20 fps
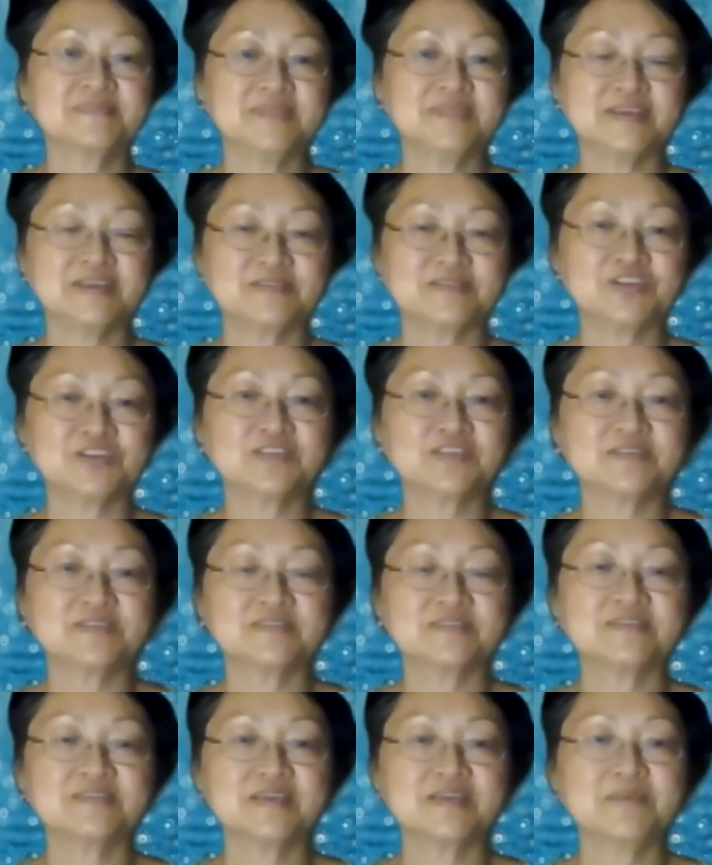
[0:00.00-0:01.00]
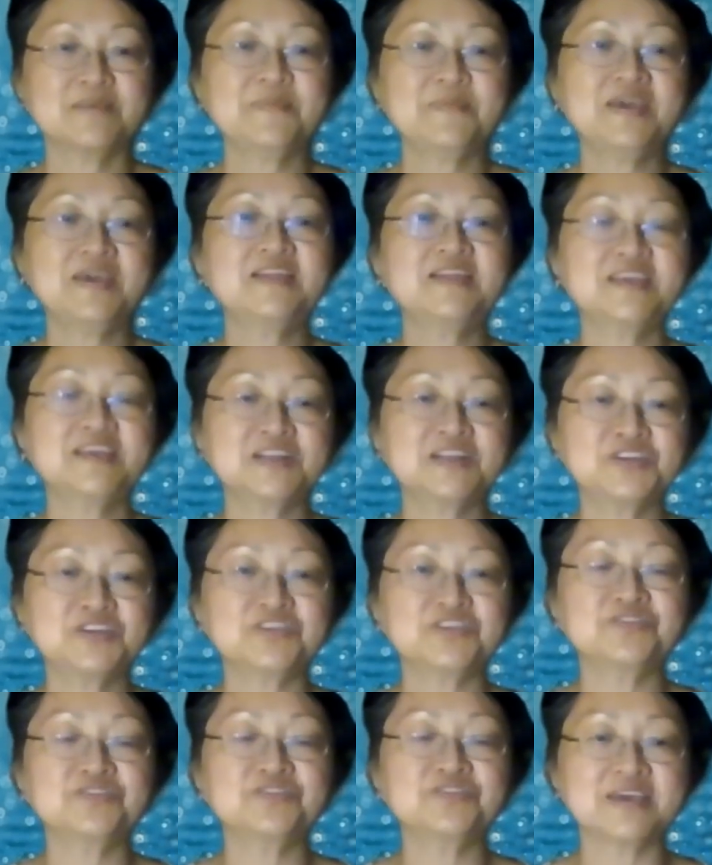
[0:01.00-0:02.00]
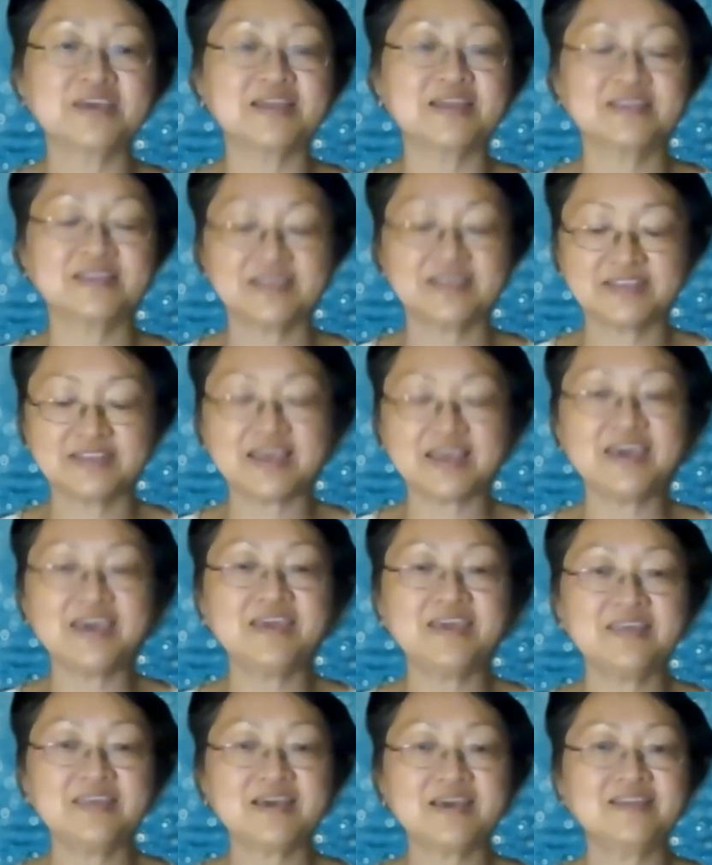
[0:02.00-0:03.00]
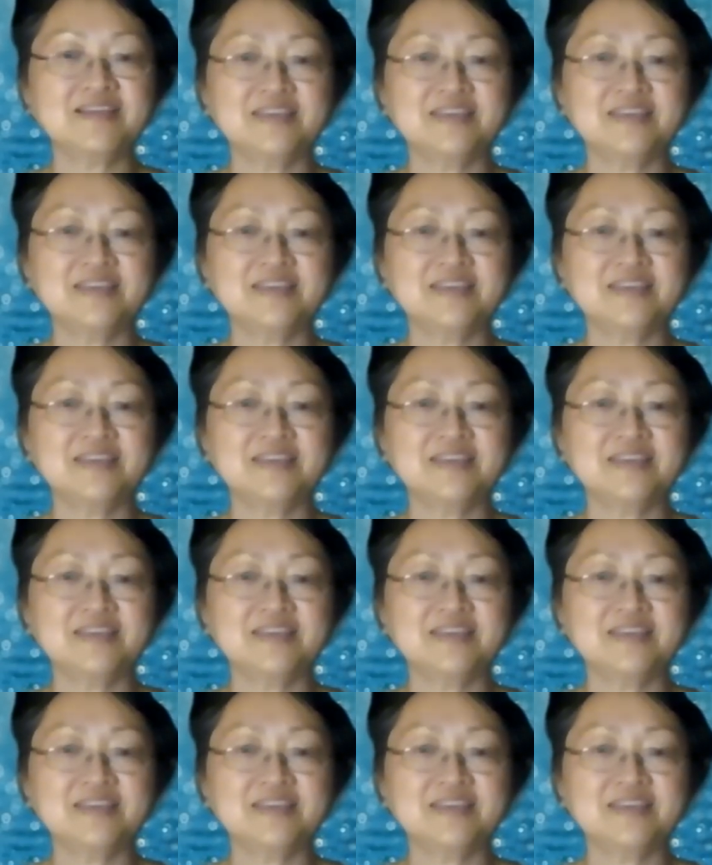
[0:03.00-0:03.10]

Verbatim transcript: Like, just pay attention to that, because I